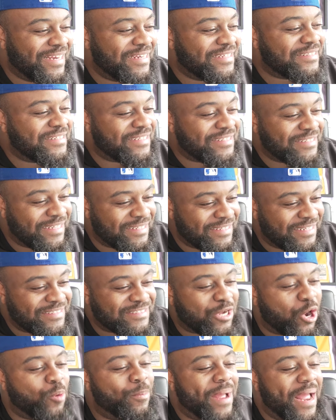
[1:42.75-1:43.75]
Let, us
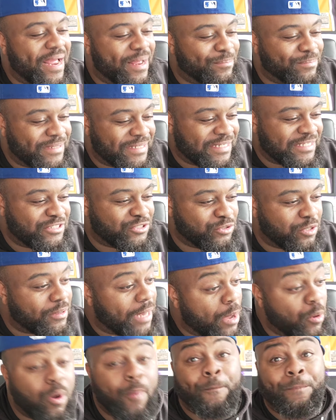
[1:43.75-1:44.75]
go back because you know
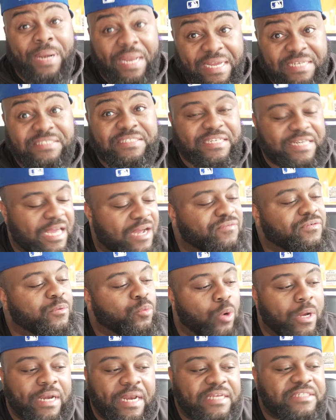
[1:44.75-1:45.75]
they were blitzing
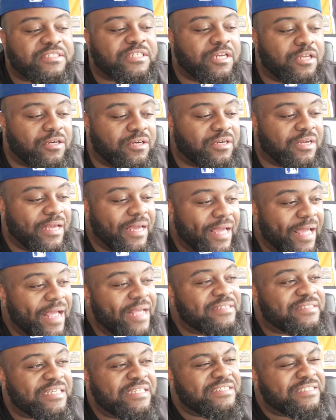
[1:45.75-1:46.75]
everyone. Let's look
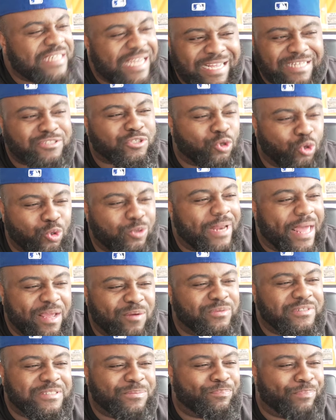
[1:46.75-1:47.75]
and see just who they
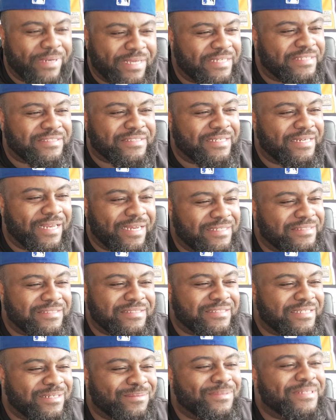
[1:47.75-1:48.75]
was blitzing, ladies and
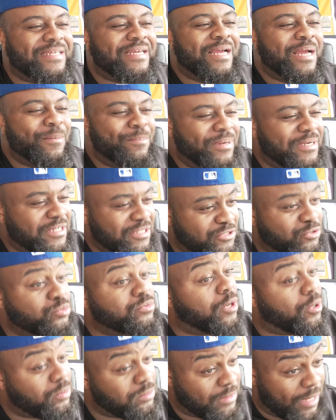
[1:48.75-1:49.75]
gentlemen, because you
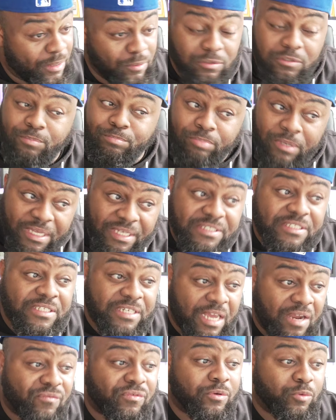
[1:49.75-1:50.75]
know they was blitzing
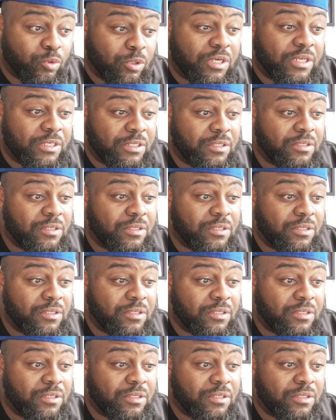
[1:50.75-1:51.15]
everyone.